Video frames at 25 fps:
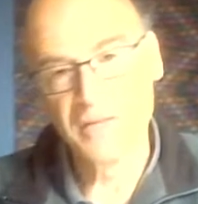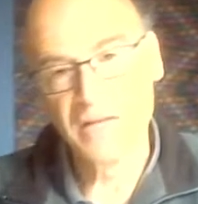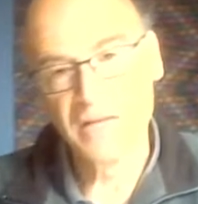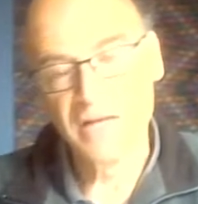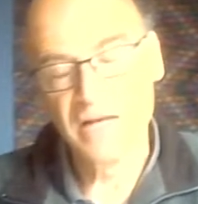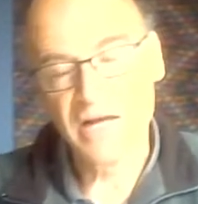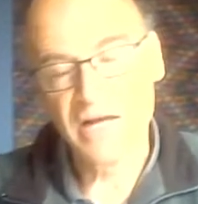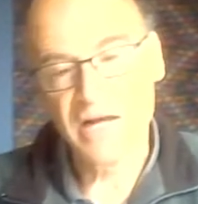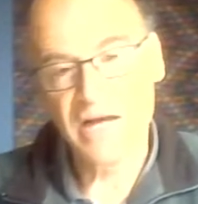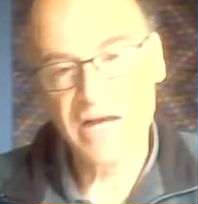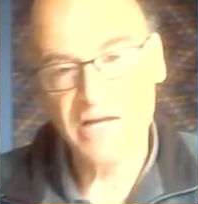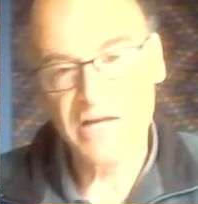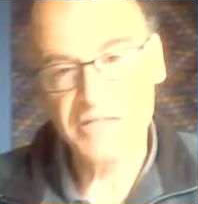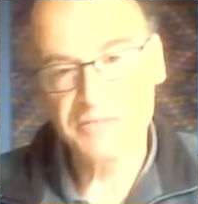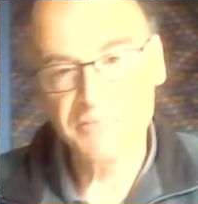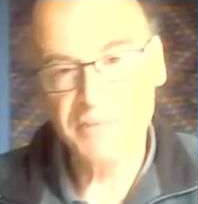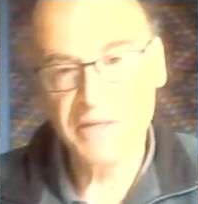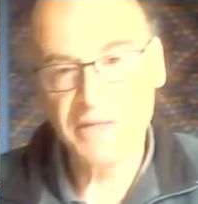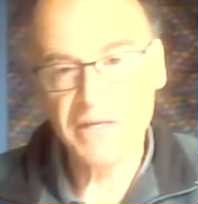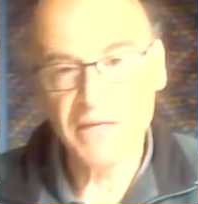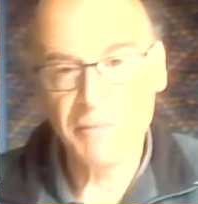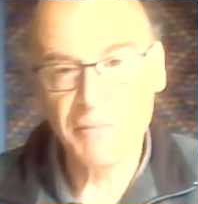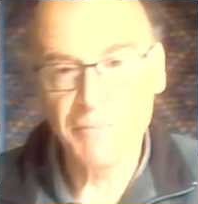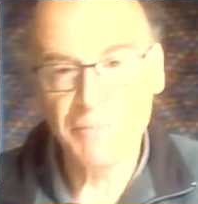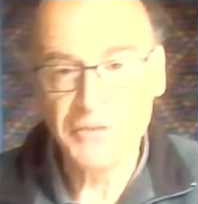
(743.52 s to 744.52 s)
as
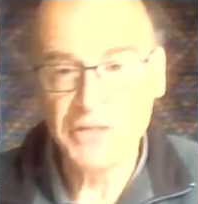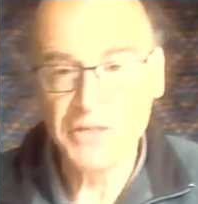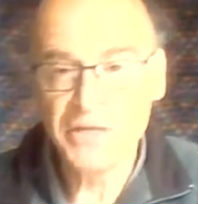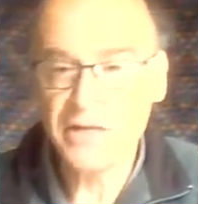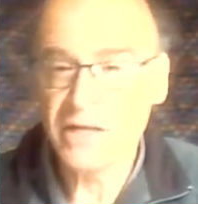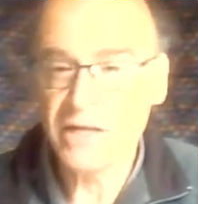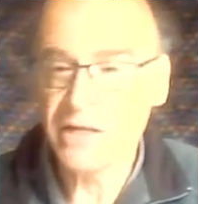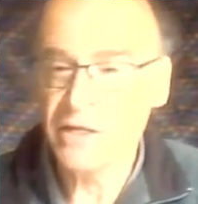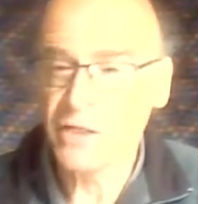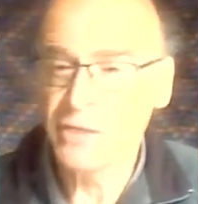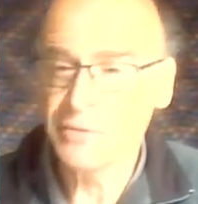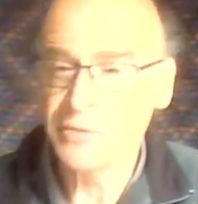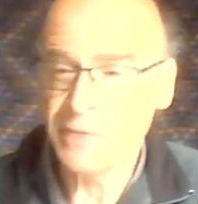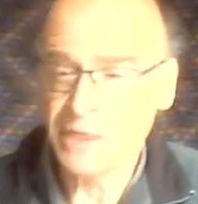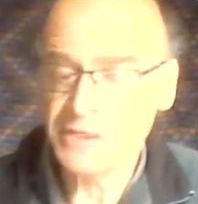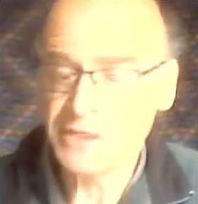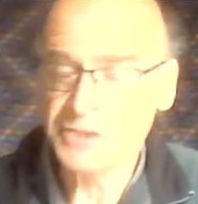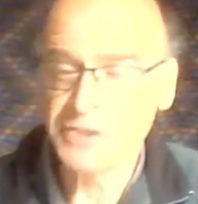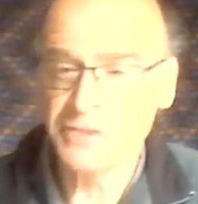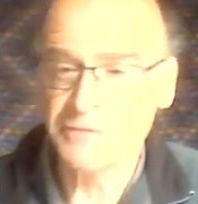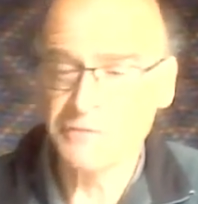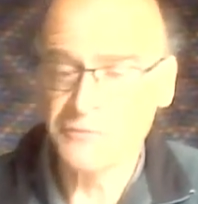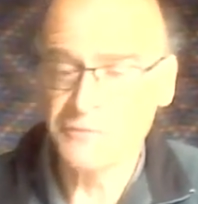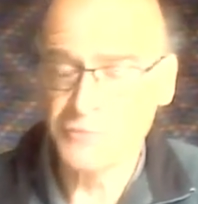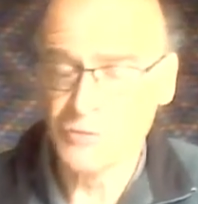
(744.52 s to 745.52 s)
being a particularly
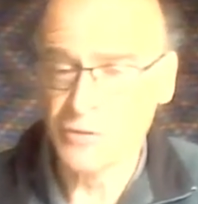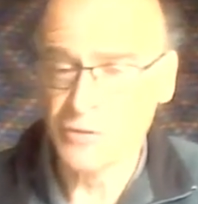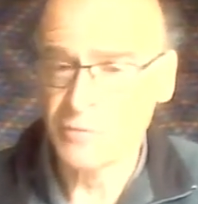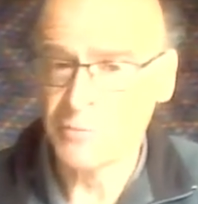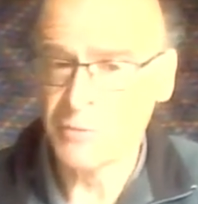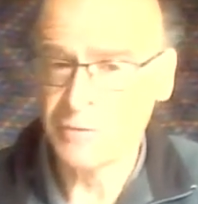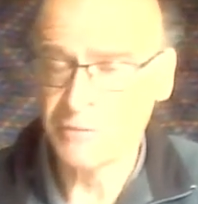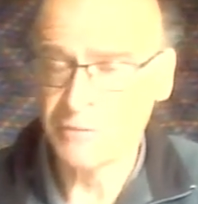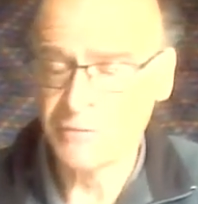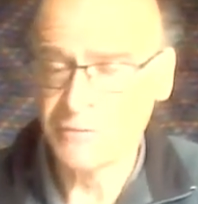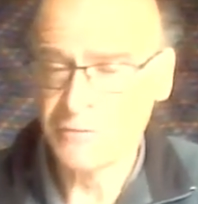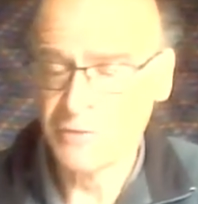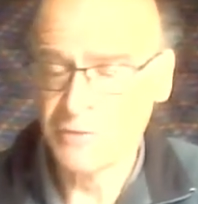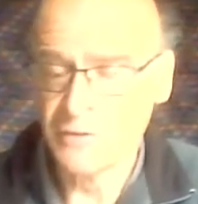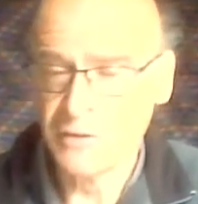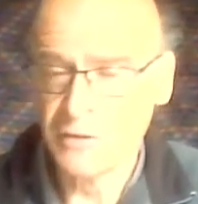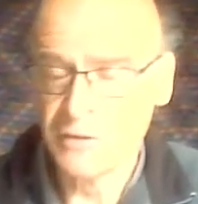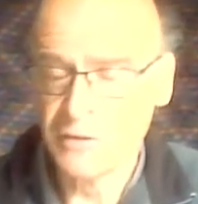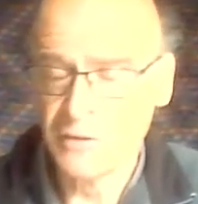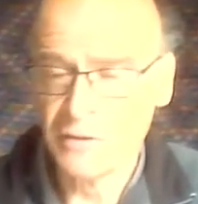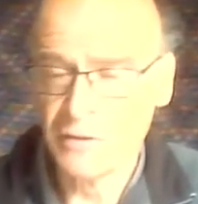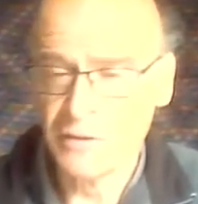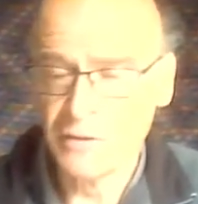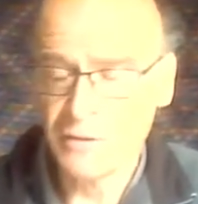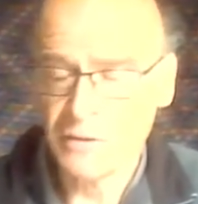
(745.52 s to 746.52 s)
aggressive form of
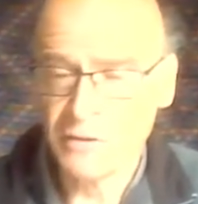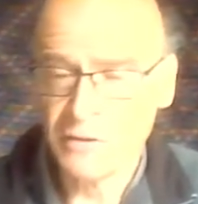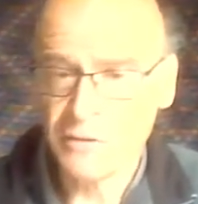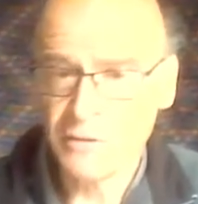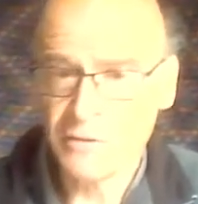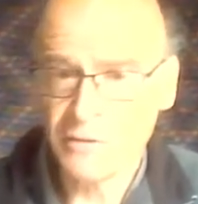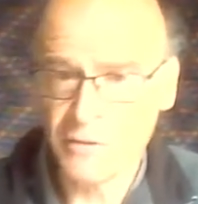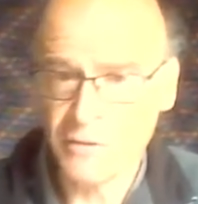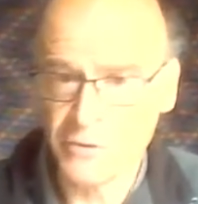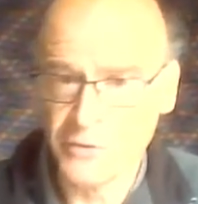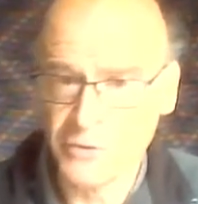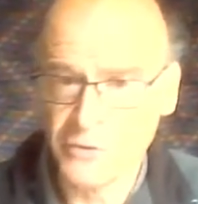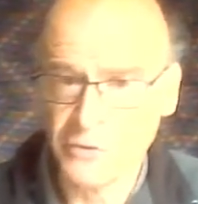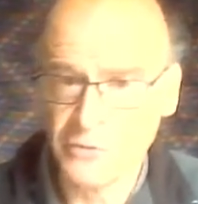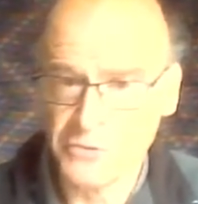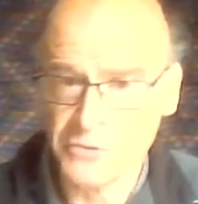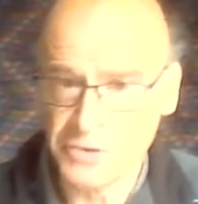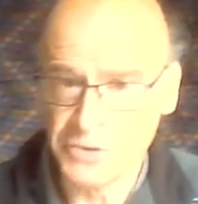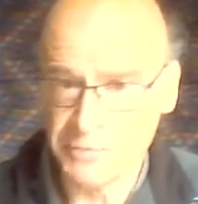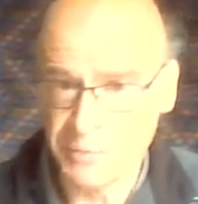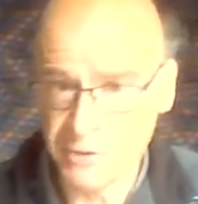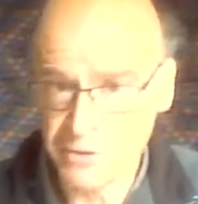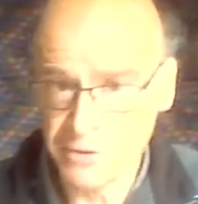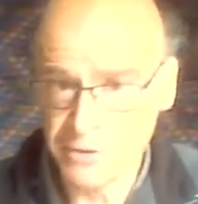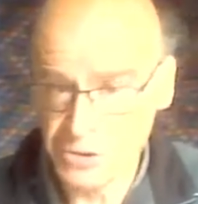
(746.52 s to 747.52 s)
colonialism,
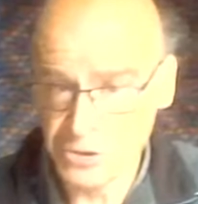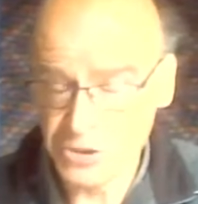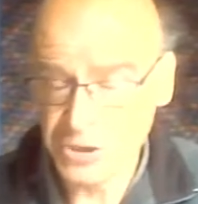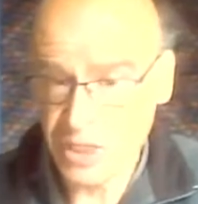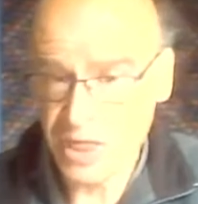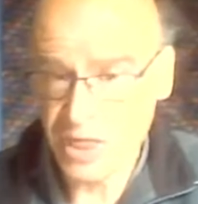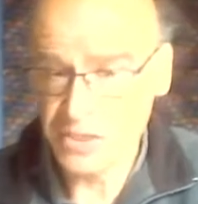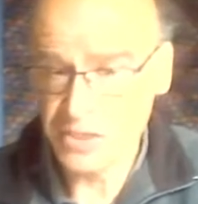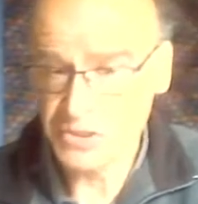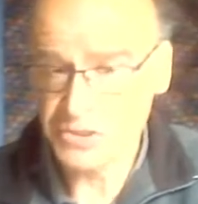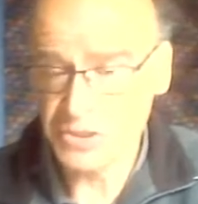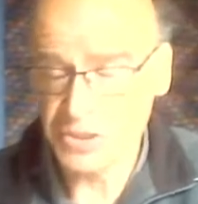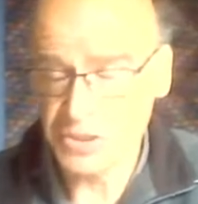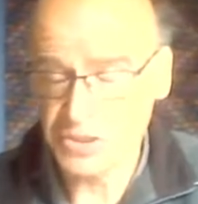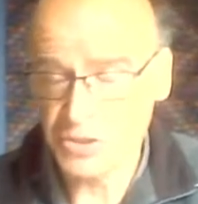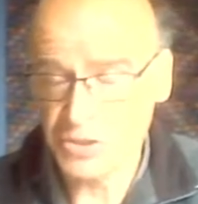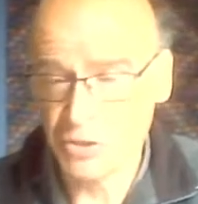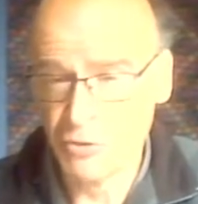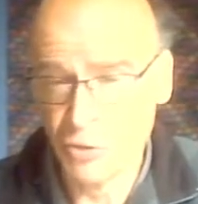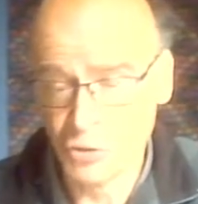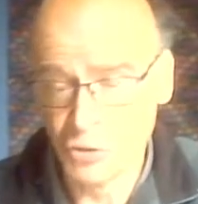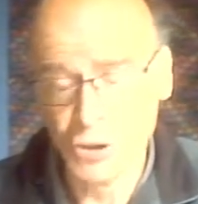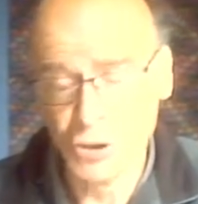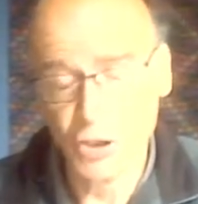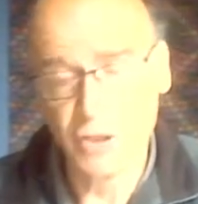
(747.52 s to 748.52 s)
because it has this
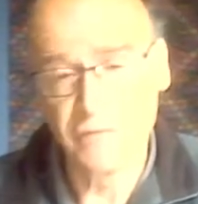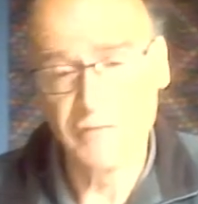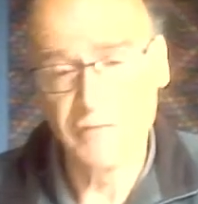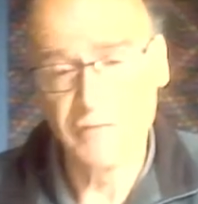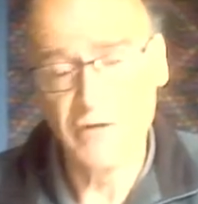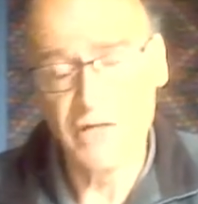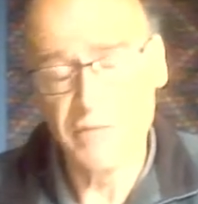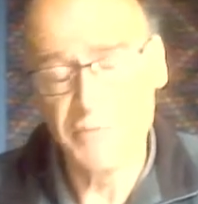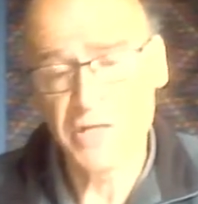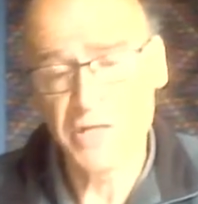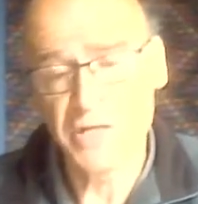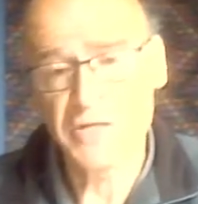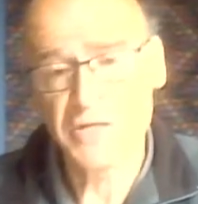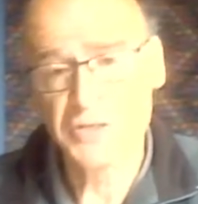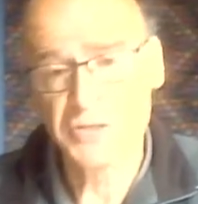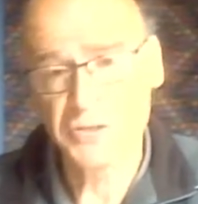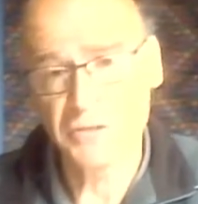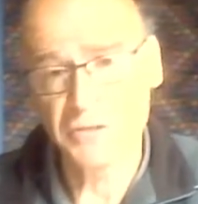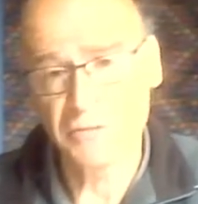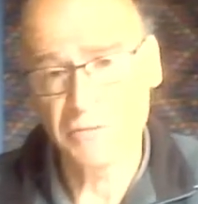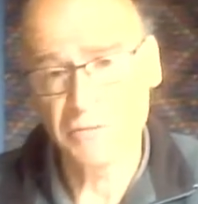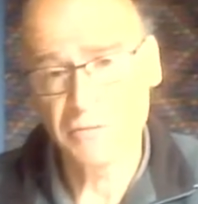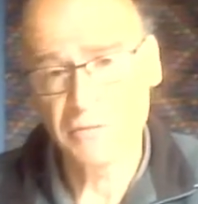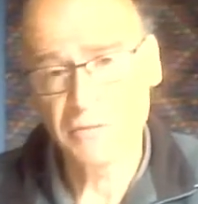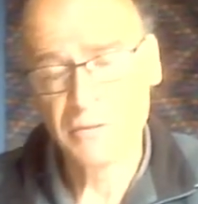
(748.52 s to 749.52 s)
logic of elimination,
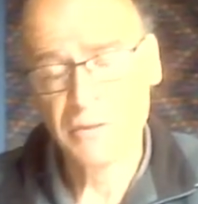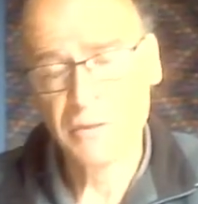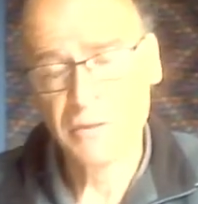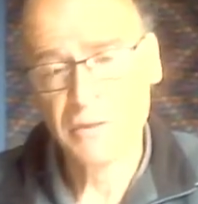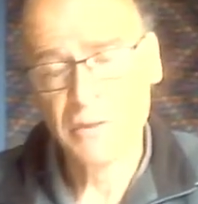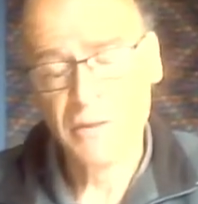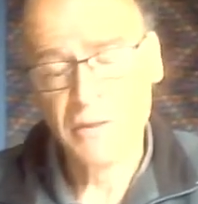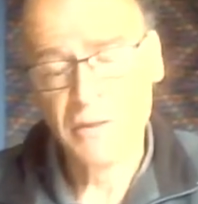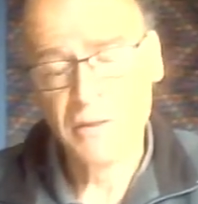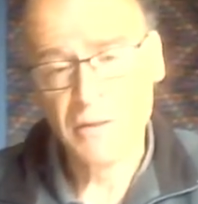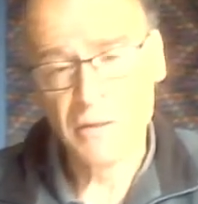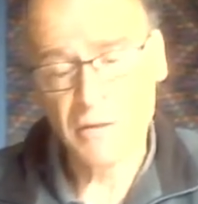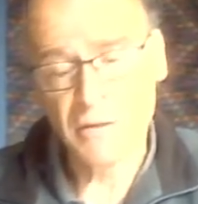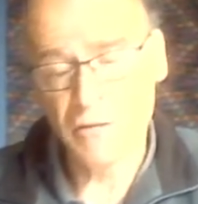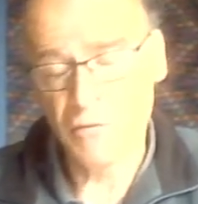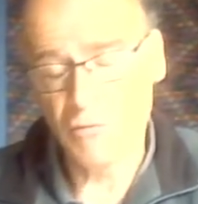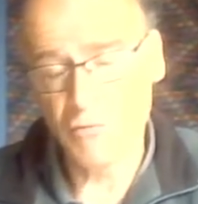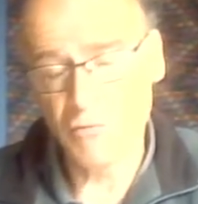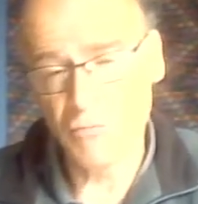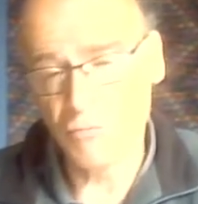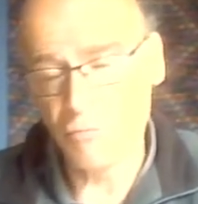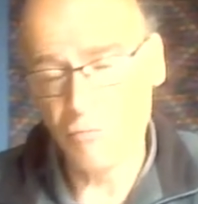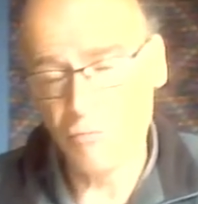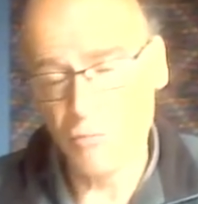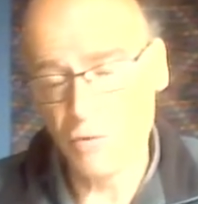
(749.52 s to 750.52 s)

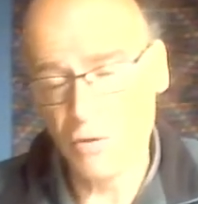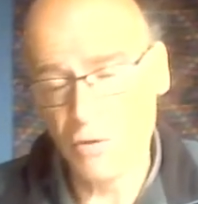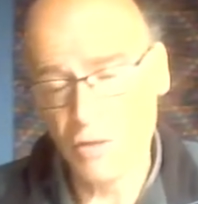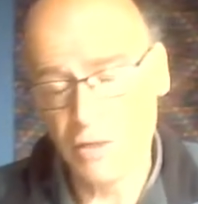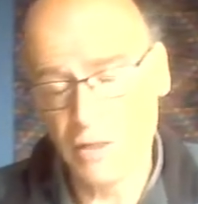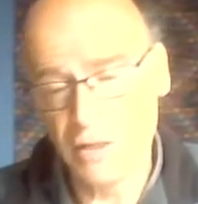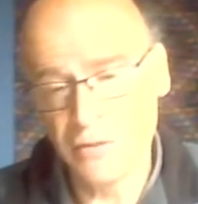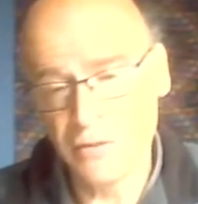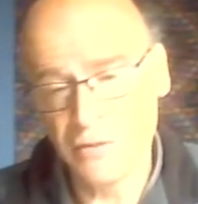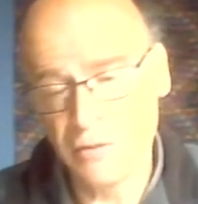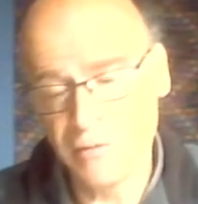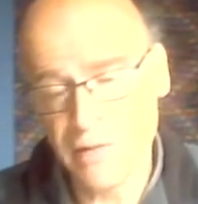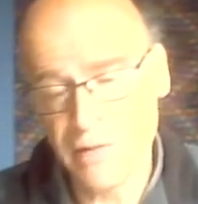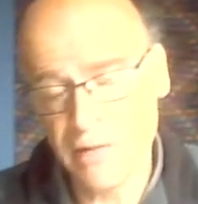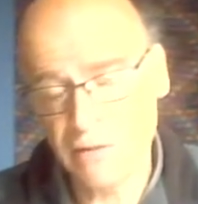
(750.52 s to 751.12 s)
and that